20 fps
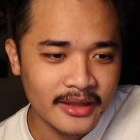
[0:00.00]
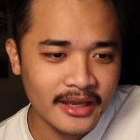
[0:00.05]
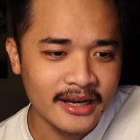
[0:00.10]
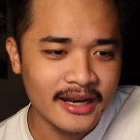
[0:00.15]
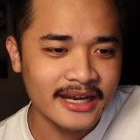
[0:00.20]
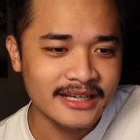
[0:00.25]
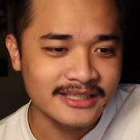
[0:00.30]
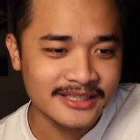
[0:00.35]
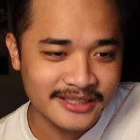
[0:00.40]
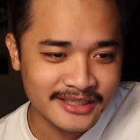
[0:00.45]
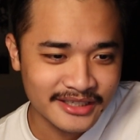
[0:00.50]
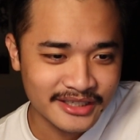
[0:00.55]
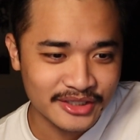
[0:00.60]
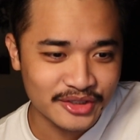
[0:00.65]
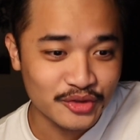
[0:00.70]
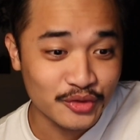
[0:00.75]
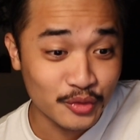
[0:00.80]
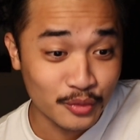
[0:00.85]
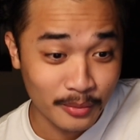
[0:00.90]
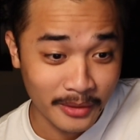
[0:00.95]
And I see
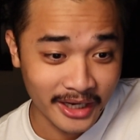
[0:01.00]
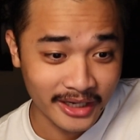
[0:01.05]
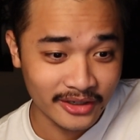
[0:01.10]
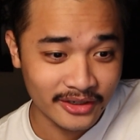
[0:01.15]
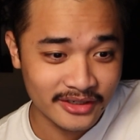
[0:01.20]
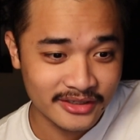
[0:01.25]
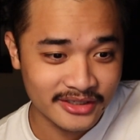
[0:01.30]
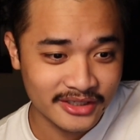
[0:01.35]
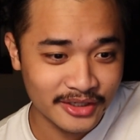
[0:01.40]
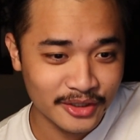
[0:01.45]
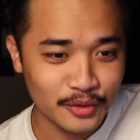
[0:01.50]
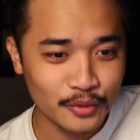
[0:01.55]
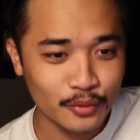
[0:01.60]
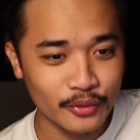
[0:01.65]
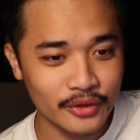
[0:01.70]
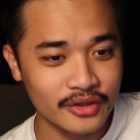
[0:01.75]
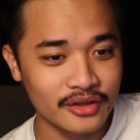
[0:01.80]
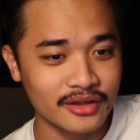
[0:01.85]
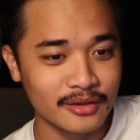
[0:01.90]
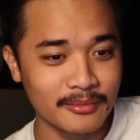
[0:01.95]
two miners here
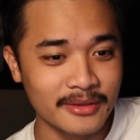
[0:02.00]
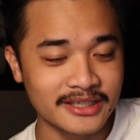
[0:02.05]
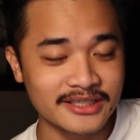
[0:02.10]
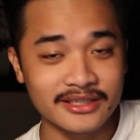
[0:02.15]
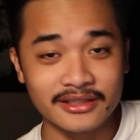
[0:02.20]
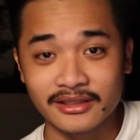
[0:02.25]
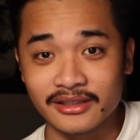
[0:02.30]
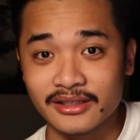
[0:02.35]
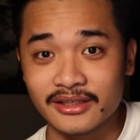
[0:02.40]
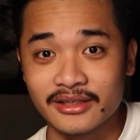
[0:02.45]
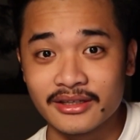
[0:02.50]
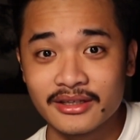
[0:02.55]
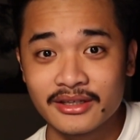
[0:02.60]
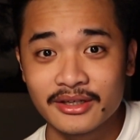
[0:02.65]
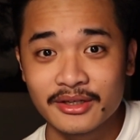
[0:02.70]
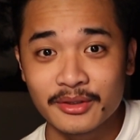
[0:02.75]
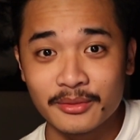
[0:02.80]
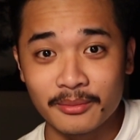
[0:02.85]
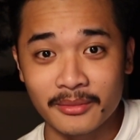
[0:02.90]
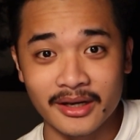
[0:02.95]
where you can basically
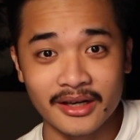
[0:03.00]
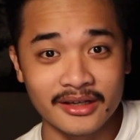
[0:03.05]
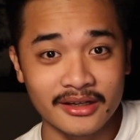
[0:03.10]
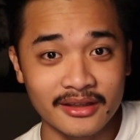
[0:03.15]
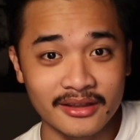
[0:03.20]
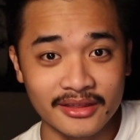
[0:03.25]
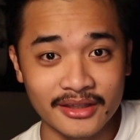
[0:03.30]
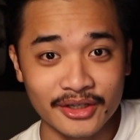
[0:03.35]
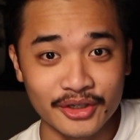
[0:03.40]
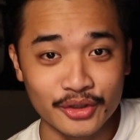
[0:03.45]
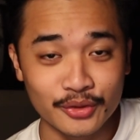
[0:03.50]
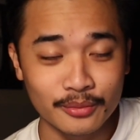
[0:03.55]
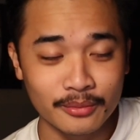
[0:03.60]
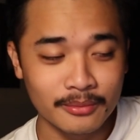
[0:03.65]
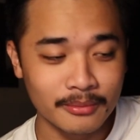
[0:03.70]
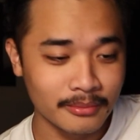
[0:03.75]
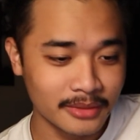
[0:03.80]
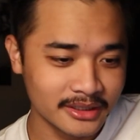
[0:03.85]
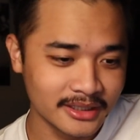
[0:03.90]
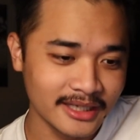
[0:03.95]
mine
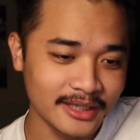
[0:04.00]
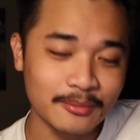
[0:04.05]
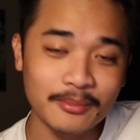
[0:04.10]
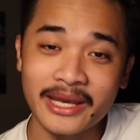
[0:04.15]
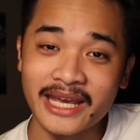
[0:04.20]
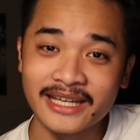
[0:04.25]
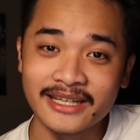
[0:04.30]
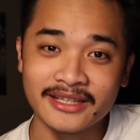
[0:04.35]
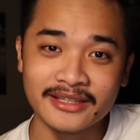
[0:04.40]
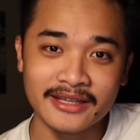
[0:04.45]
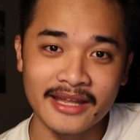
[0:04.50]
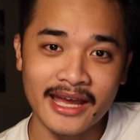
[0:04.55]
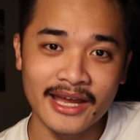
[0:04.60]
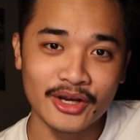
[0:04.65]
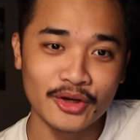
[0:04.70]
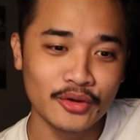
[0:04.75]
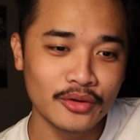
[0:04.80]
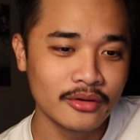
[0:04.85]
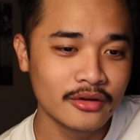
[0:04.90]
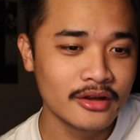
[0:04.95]
Ethereum but get paid in
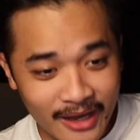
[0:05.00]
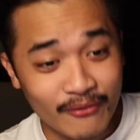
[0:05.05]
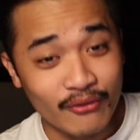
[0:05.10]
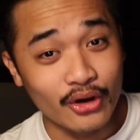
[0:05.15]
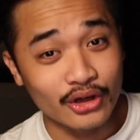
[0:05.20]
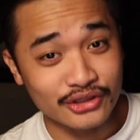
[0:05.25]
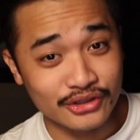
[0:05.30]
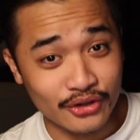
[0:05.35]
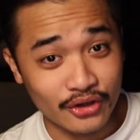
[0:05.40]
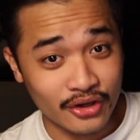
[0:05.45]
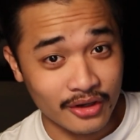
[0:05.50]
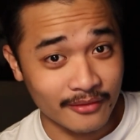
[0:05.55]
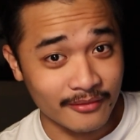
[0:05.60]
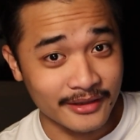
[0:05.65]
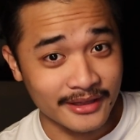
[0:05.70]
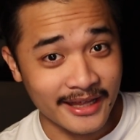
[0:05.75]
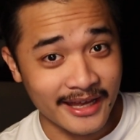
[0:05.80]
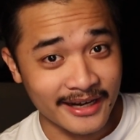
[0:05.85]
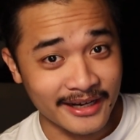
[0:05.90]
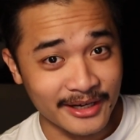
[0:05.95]
Nano. I've also
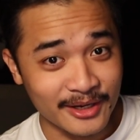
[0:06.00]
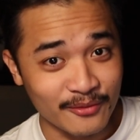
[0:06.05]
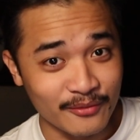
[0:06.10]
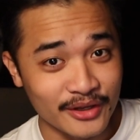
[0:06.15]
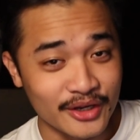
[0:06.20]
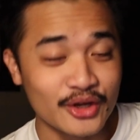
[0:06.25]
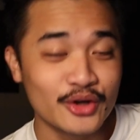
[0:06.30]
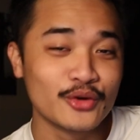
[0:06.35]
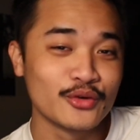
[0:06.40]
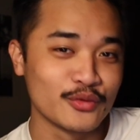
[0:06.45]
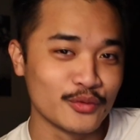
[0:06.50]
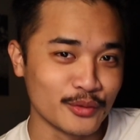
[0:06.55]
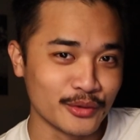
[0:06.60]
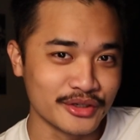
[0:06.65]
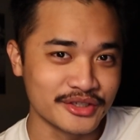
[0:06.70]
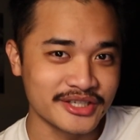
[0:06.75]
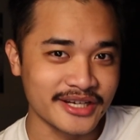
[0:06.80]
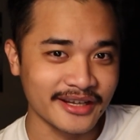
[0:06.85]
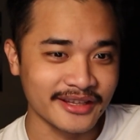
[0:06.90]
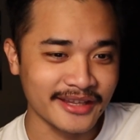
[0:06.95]
covered that in a video if you
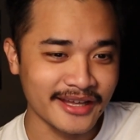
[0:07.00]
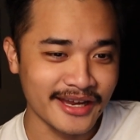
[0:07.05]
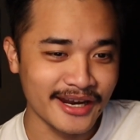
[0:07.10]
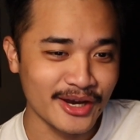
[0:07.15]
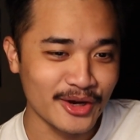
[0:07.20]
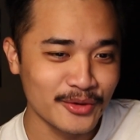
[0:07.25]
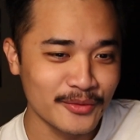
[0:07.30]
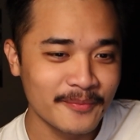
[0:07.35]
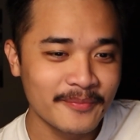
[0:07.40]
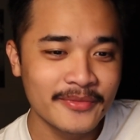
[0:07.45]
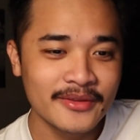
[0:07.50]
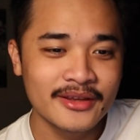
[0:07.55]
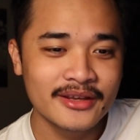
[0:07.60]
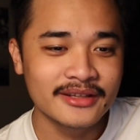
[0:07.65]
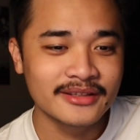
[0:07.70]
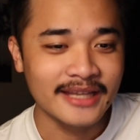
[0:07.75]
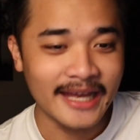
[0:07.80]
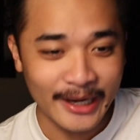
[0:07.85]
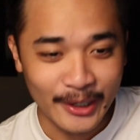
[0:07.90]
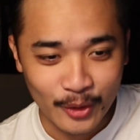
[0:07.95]
want to check that out.
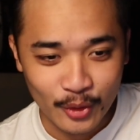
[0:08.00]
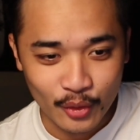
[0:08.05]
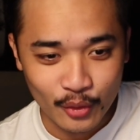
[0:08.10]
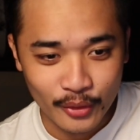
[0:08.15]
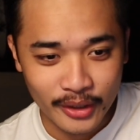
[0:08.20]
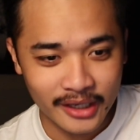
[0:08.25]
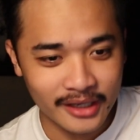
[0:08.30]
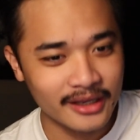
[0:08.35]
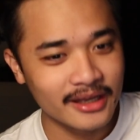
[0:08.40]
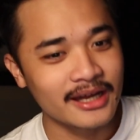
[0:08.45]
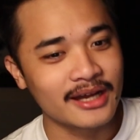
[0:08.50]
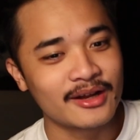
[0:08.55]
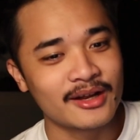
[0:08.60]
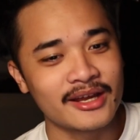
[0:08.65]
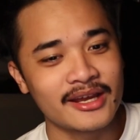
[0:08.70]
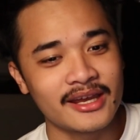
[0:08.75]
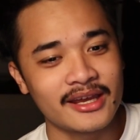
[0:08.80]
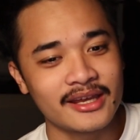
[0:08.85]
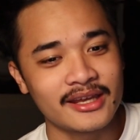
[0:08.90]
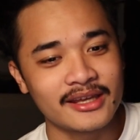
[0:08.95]
Nano Quake,
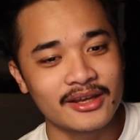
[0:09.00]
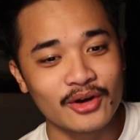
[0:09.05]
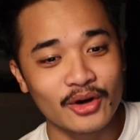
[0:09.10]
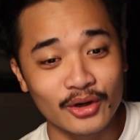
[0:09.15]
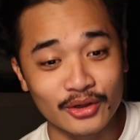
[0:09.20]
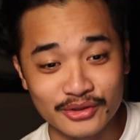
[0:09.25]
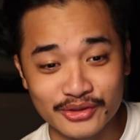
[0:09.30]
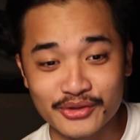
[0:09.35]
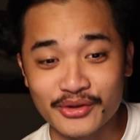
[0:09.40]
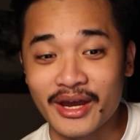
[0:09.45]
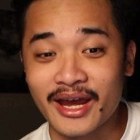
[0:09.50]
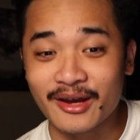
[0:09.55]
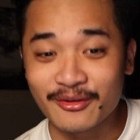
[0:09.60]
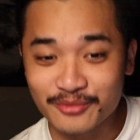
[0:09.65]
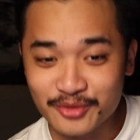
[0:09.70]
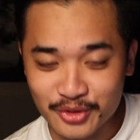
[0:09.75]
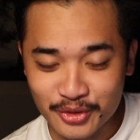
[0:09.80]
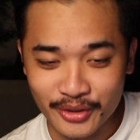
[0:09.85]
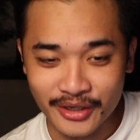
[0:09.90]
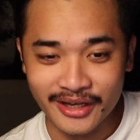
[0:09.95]
I also
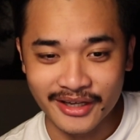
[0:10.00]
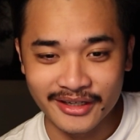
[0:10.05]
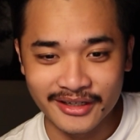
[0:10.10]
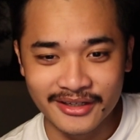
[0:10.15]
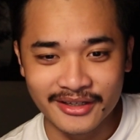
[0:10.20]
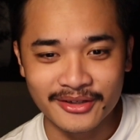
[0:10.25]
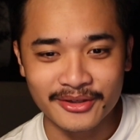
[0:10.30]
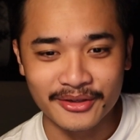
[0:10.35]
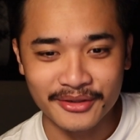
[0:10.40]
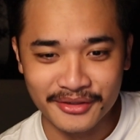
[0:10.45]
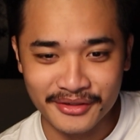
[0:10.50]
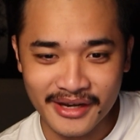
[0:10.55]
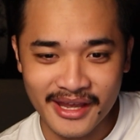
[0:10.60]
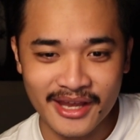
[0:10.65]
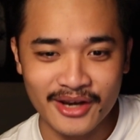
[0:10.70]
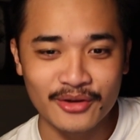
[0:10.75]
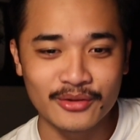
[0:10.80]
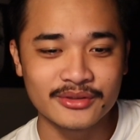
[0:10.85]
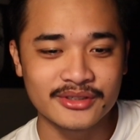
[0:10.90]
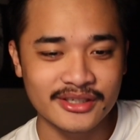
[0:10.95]
have tried Earn
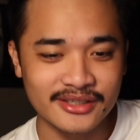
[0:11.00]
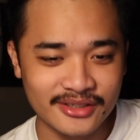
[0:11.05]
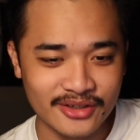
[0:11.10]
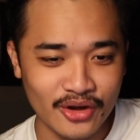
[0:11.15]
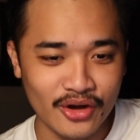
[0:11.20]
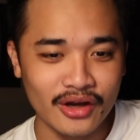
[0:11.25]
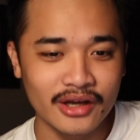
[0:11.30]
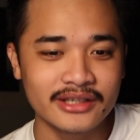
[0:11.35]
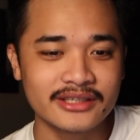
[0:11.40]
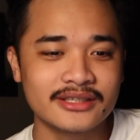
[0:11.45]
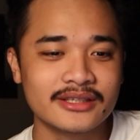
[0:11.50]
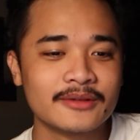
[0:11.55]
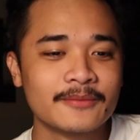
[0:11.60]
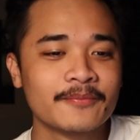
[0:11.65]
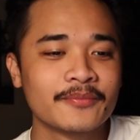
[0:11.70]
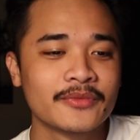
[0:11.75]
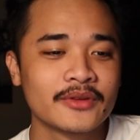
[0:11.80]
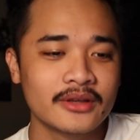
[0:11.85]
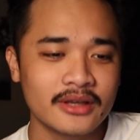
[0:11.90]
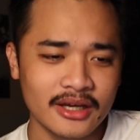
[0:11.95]
Nano just cause
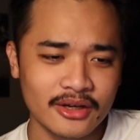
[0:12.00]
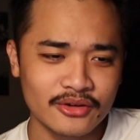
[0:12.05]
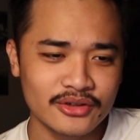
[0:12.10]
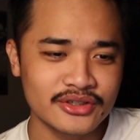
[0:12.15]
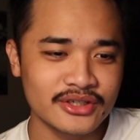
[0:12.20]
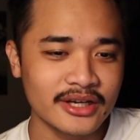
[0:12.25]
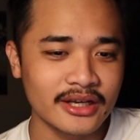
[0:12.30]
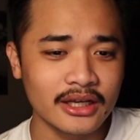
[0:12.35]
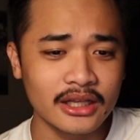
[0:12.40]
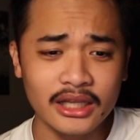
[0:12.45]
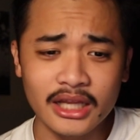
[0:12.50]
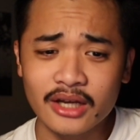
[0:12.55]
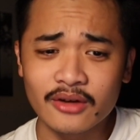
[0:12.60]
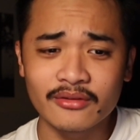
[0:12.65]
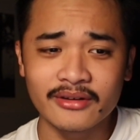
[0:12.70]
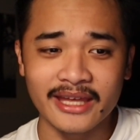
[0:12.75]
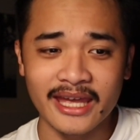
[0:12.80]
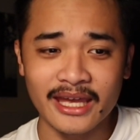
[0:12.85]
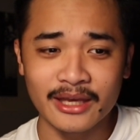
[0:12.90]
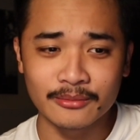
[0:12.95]
Counter-Strike, a lot
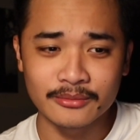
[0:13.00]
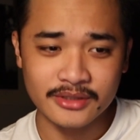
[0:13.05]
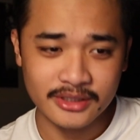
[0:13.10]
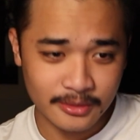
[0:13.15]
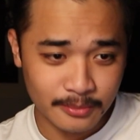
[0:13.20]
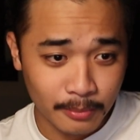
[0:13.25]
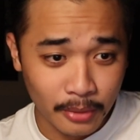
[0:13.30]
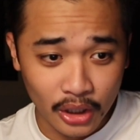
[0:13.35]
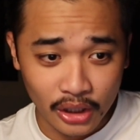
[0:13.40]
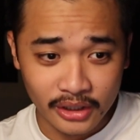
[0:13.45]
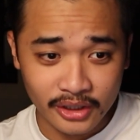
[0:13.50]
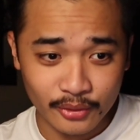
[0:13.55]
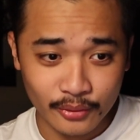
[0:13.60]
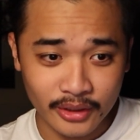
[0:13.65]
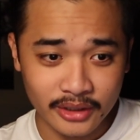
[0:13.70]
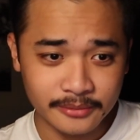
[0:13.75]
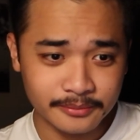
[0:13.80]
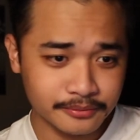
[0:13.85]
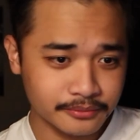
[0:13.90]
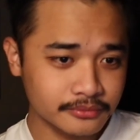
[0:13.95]
of games,
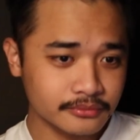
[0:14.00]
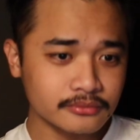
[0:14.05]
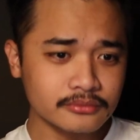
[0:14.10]
Polyrun.